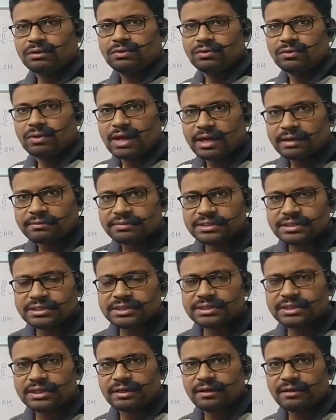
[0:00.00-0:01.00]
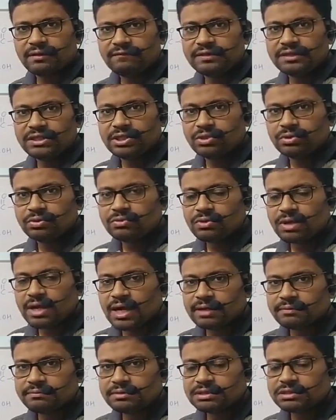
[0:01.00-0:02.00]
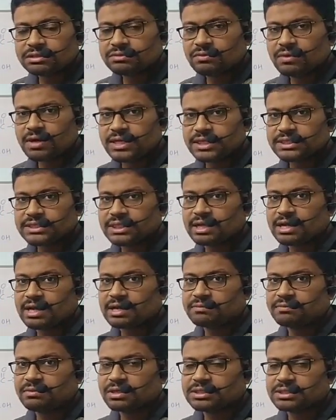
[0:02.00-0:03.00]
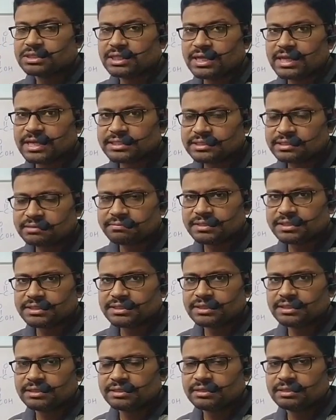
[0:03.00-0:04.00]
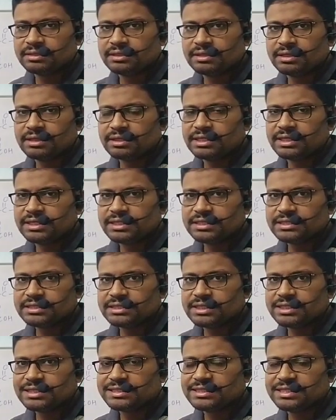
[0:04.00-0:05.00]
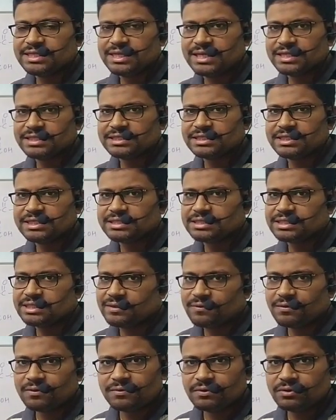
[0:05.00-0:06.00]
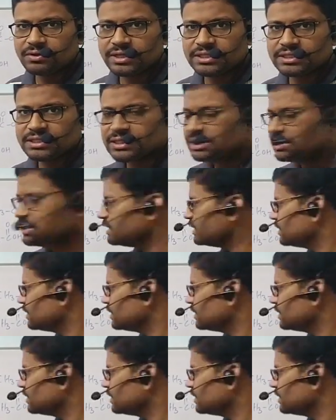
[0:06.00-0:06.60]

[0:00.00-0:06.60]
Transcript: 2 carbons. With 2 carbons, what is the carboxylic acid present? That is CH3COOH.